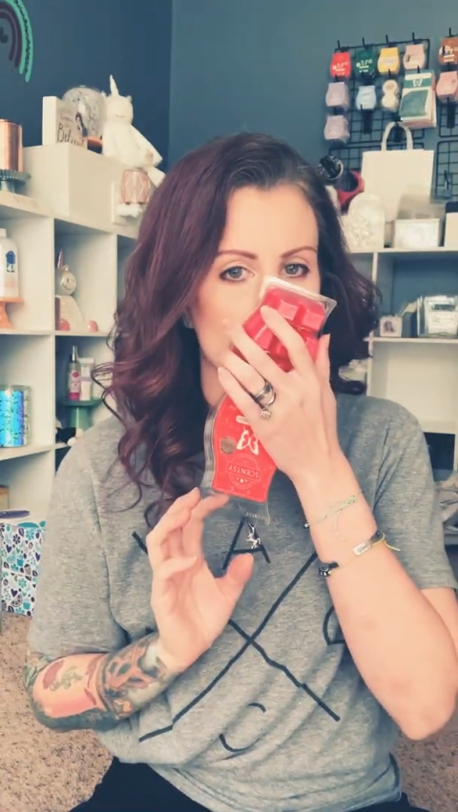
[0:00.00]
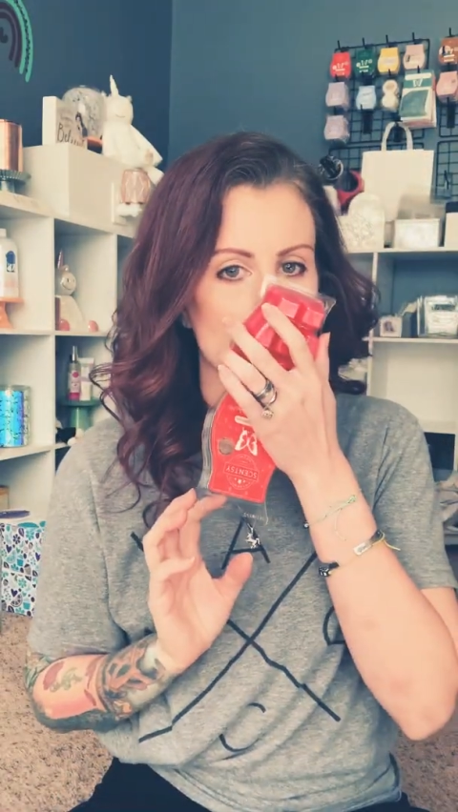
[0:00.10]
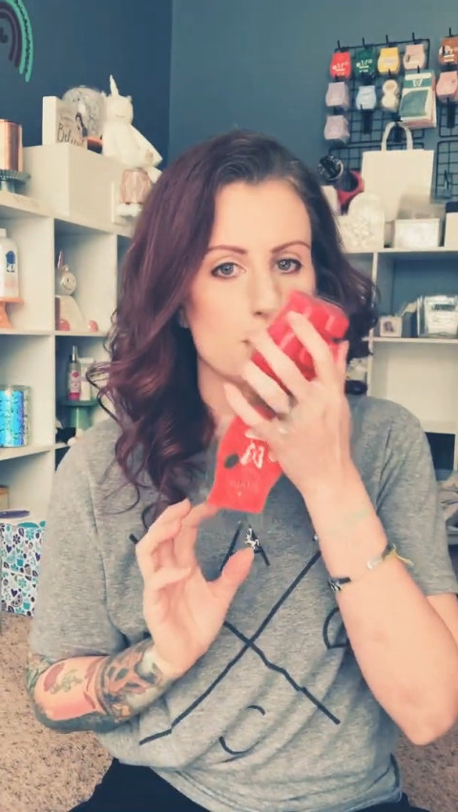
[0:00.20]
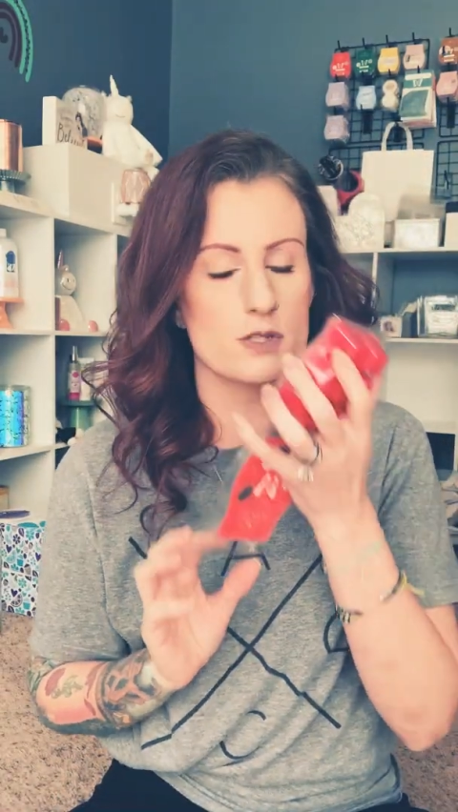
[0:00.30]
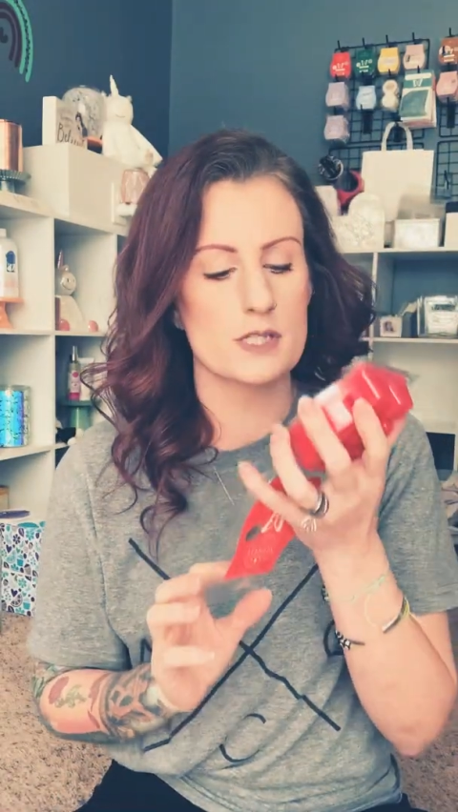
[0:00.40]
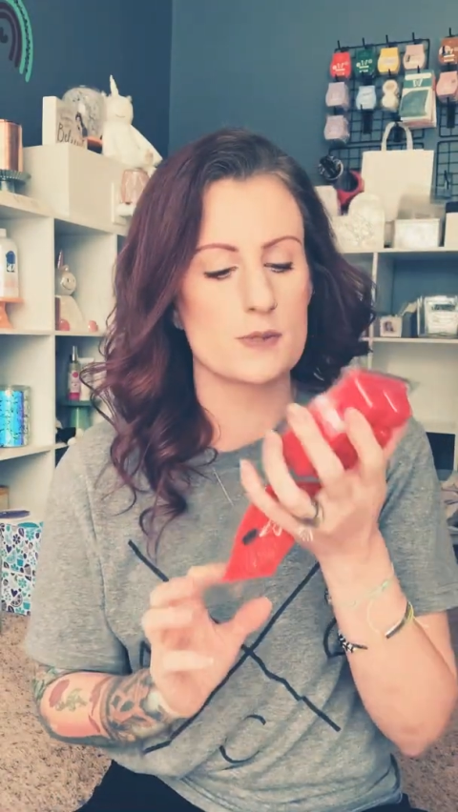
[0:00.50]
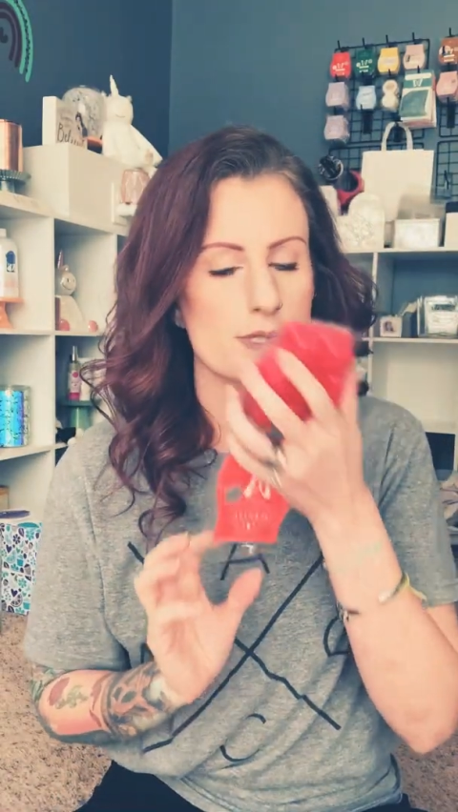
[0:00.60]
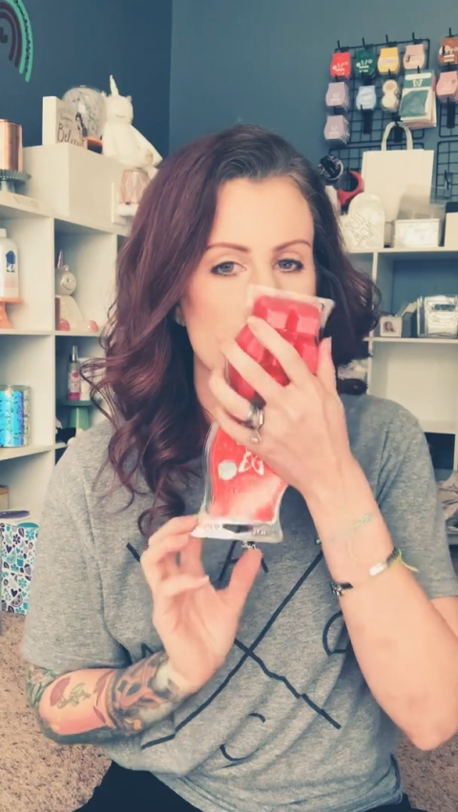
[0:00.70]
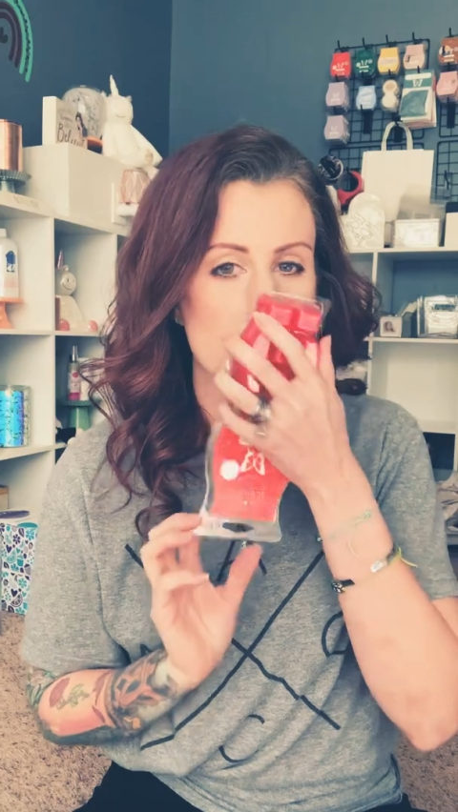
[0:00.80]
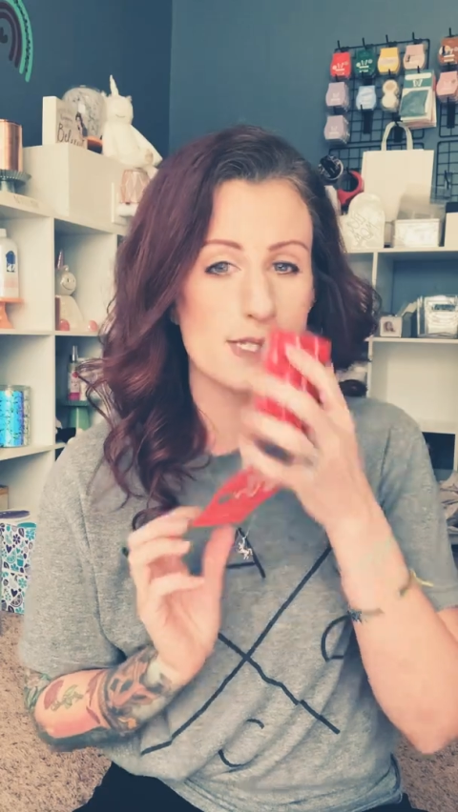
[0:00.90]
So this was
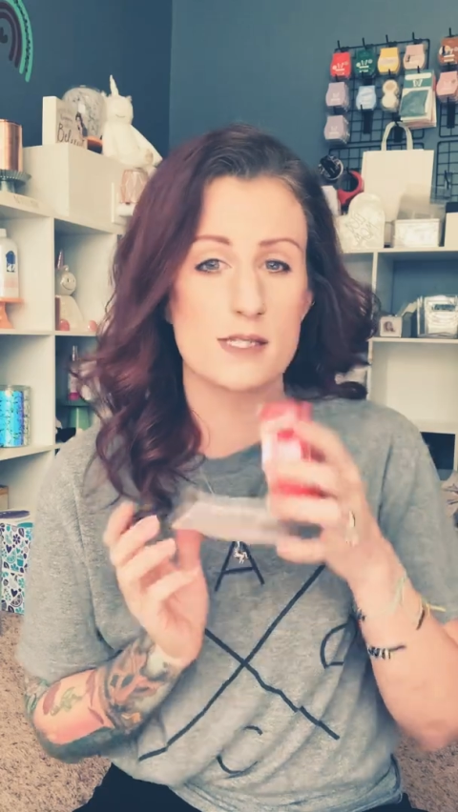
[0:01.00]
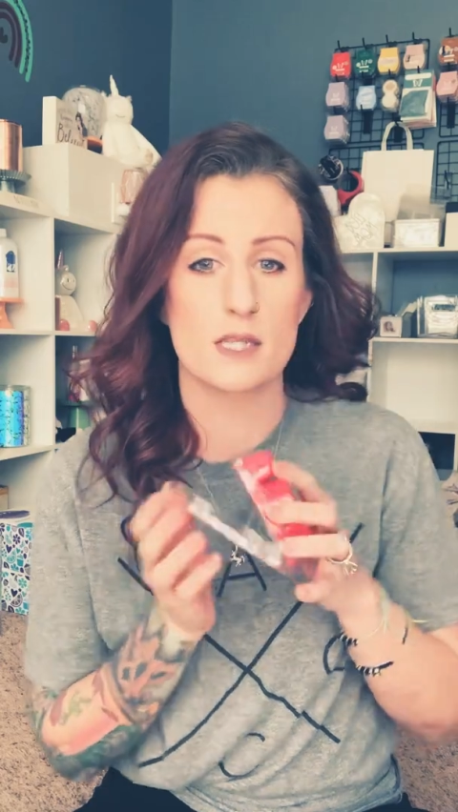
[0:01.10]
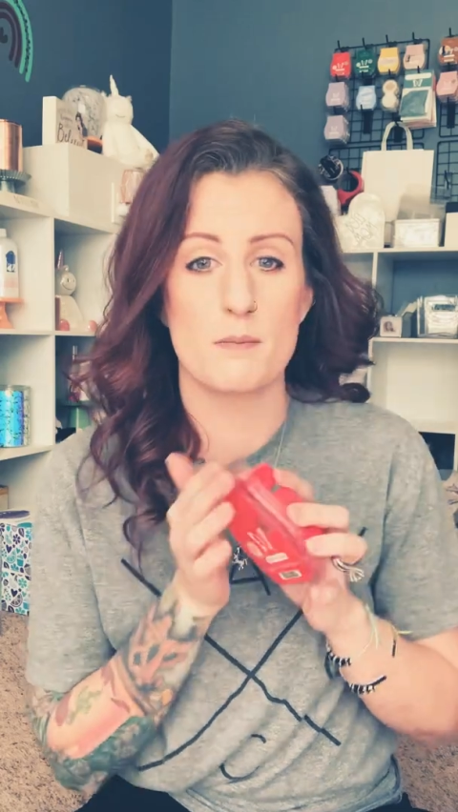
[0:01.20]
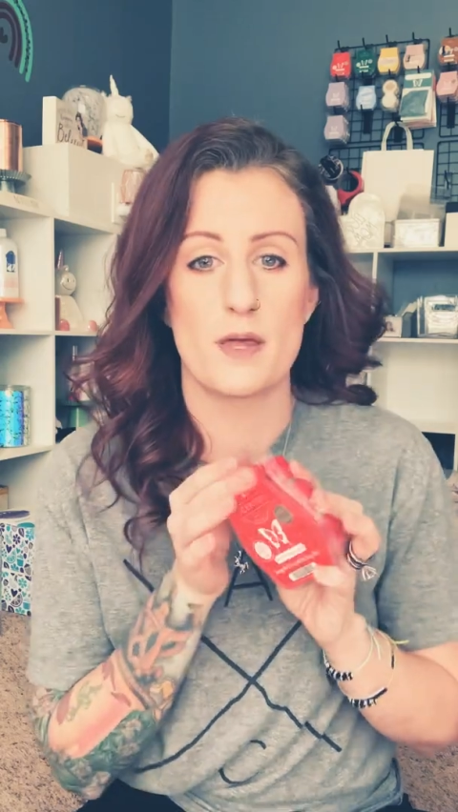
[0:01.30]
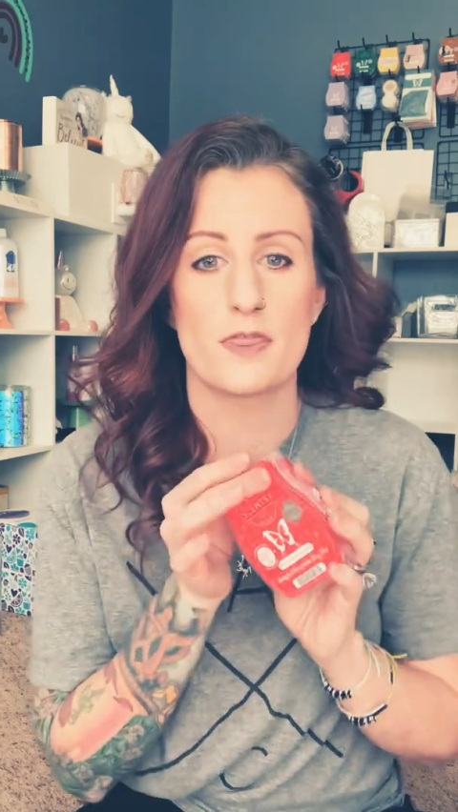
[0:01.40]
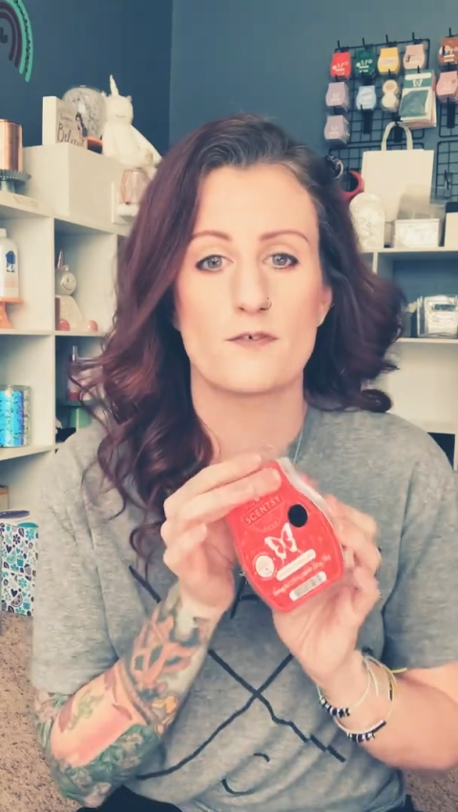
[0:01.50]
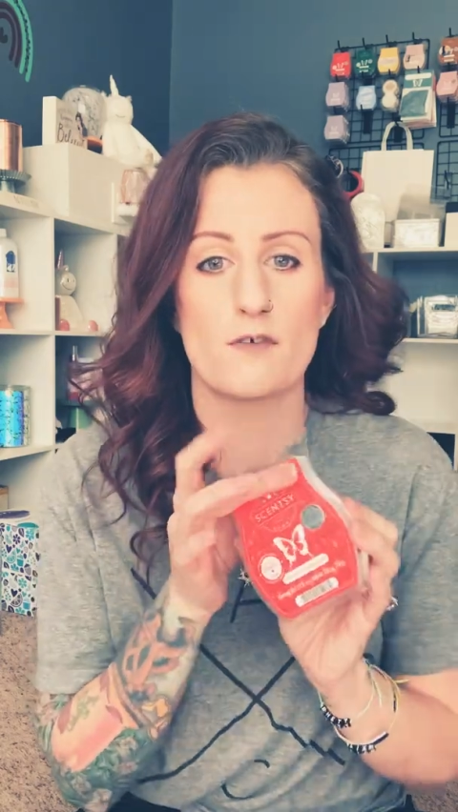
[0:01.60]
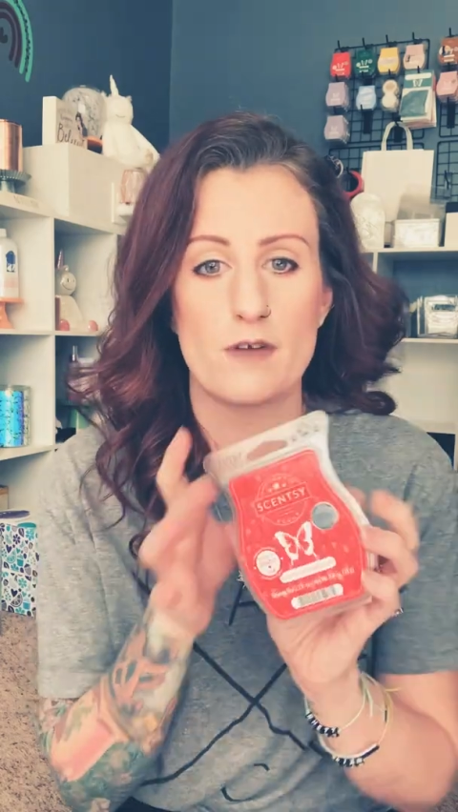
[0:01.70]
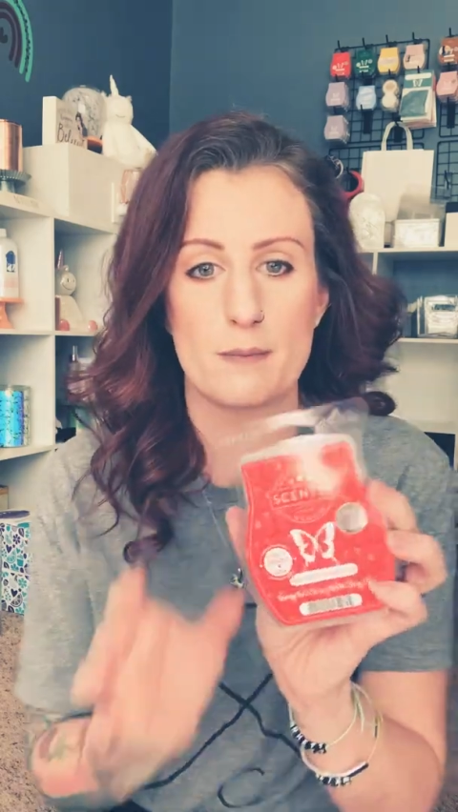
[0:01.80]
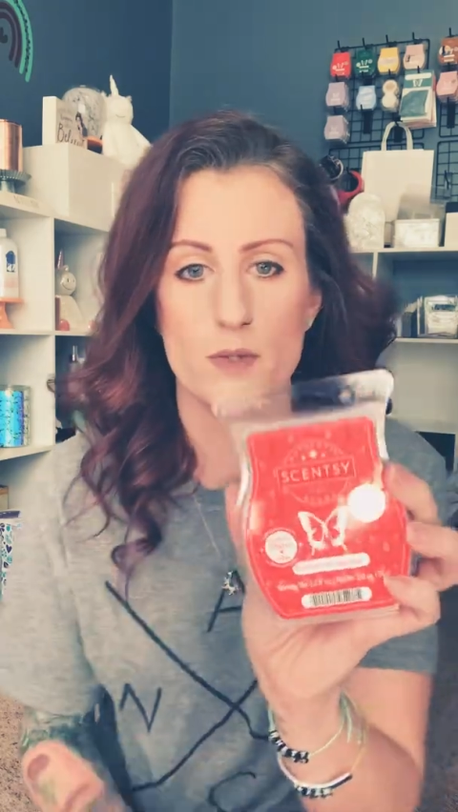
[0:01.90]
the scent of the month for
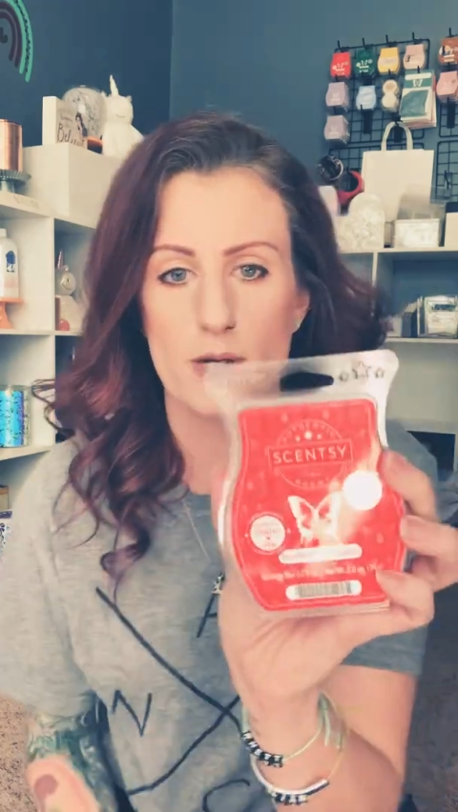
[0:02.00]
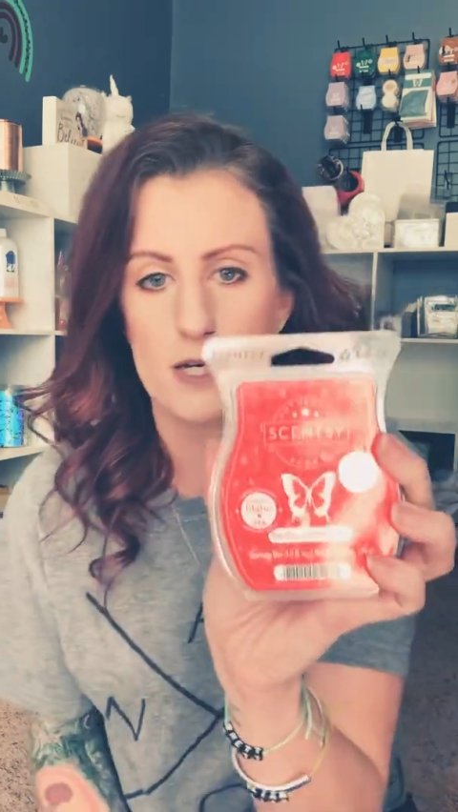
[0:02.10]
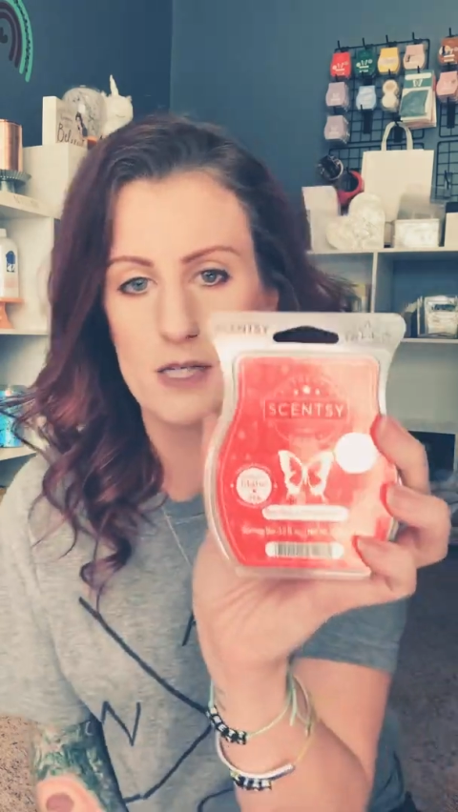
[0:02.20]
February.